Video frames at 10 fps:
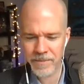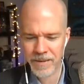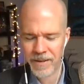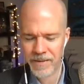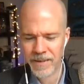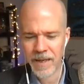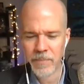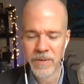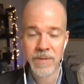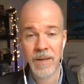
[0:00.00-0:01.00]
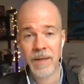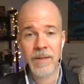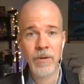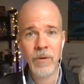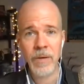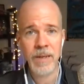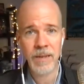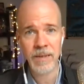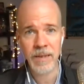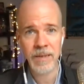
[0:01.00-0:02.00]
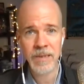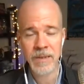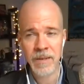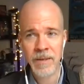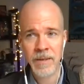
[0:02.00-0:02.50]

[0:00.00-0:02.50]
Because Apple's not in a hurry on this.